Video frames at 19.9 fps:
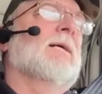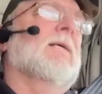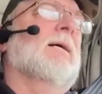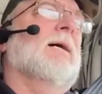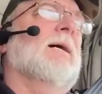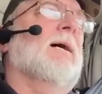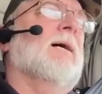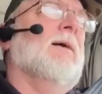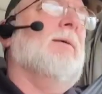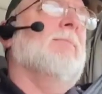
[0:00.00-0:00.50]

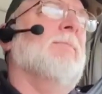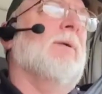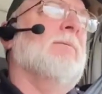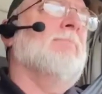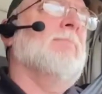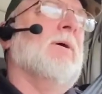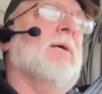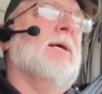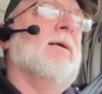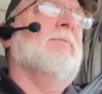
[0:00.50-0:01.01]
I'm
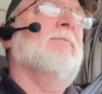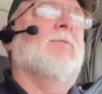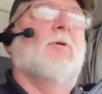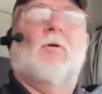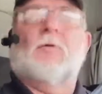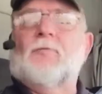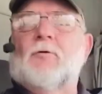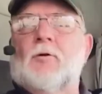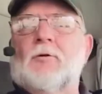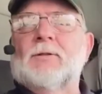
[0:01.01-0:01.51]
in my
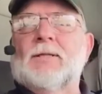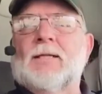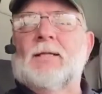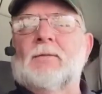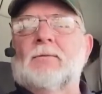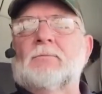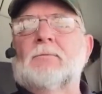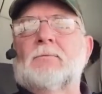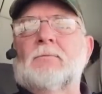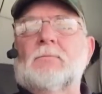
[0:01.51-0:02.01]
Volvo
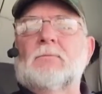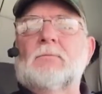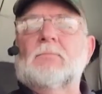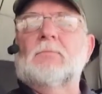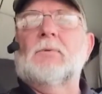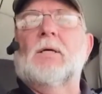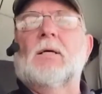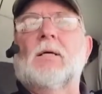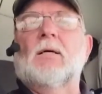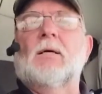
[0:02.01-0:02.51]
now,
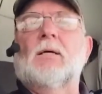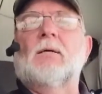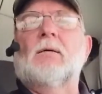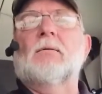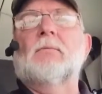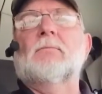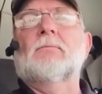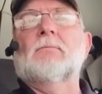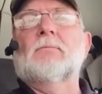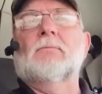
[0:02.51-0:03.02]

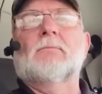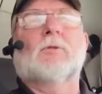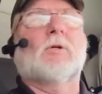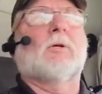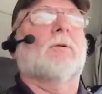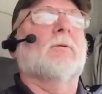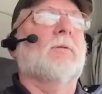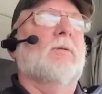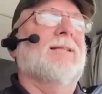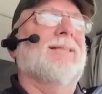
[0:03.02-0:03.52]

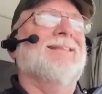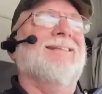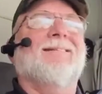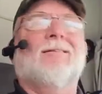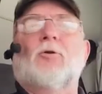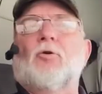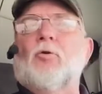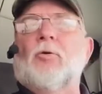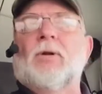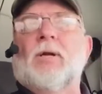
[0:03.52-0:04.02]
called
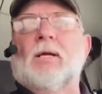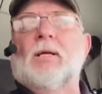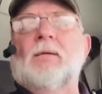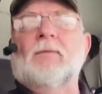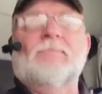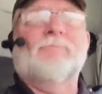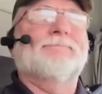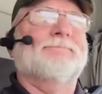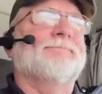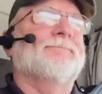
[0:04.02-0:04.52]
Lil
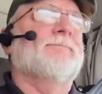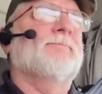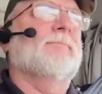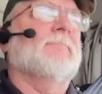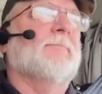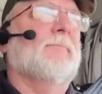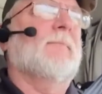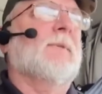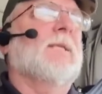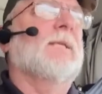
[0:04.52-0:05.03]
Green,
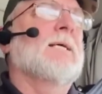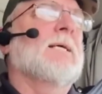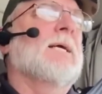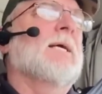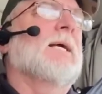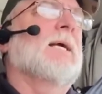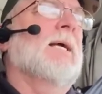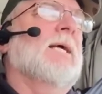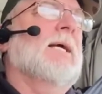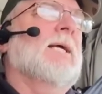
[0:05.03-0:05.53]

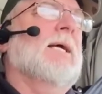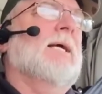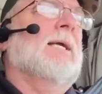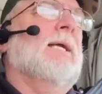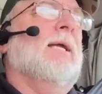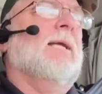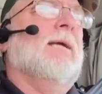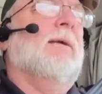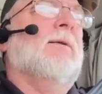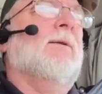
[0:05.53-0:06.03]

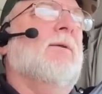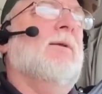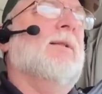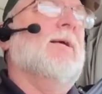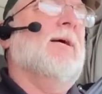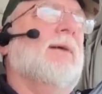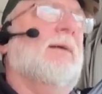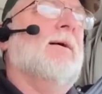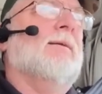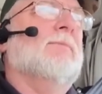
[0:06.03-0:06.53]
and
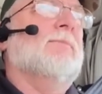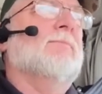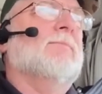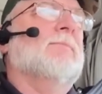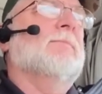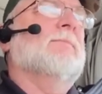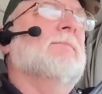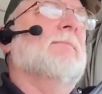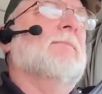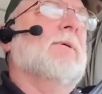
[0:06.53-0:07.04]
I'm
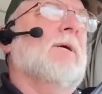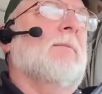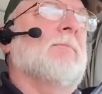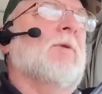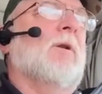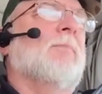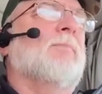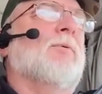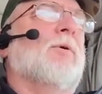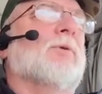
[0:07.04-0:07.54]
going
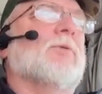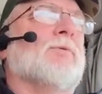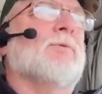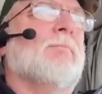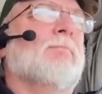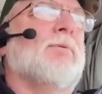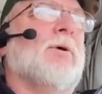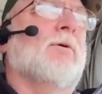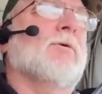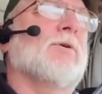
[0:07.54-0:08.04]
to
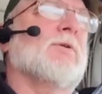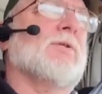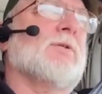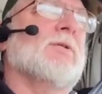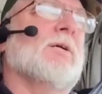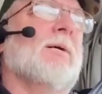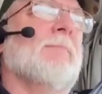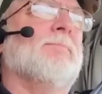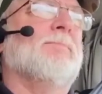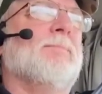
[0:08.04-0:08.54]
post
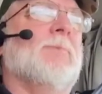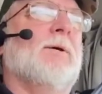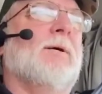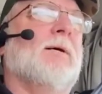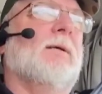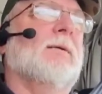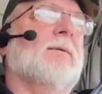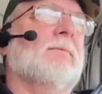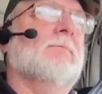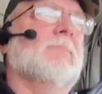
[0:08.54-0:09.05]

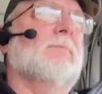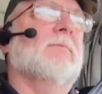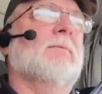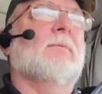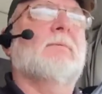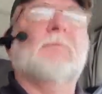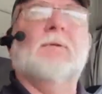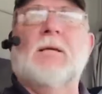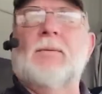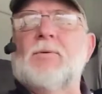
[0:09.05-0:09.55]
up
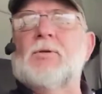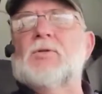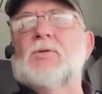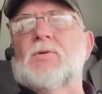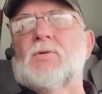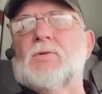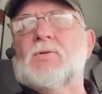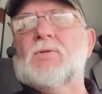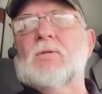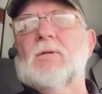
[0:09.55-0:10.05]

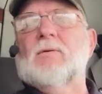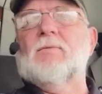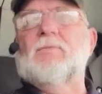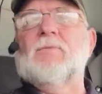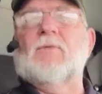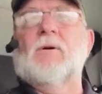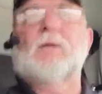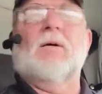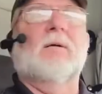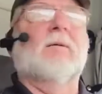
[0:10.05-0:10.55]
images of
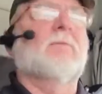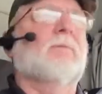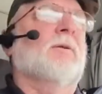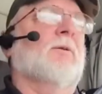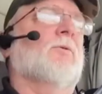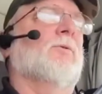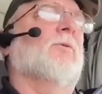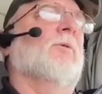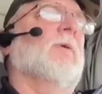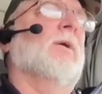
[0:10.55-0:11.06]

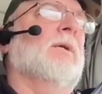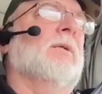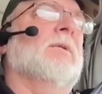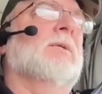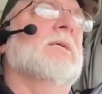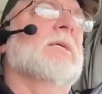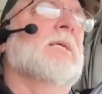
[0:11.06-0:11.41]
Lil Green.